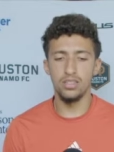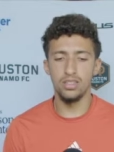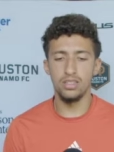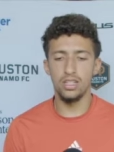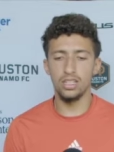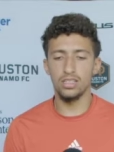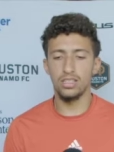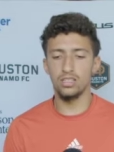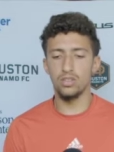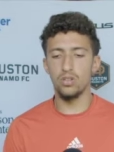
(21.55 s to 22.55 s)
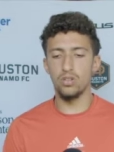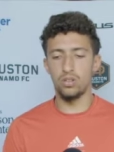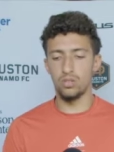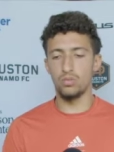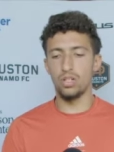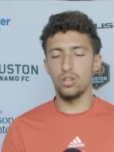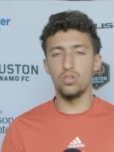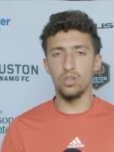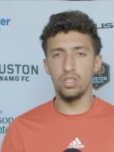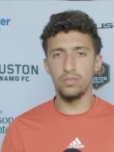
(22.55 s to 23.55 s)
selected as one of the
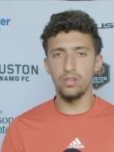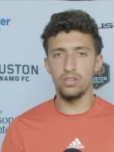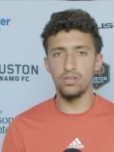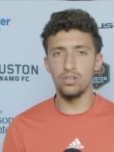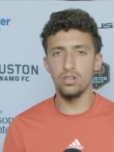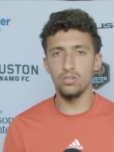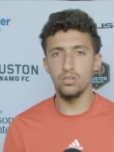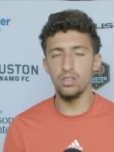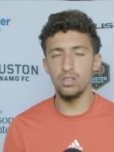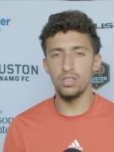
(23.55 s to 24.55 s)
goalkeepers for Goalie Wars,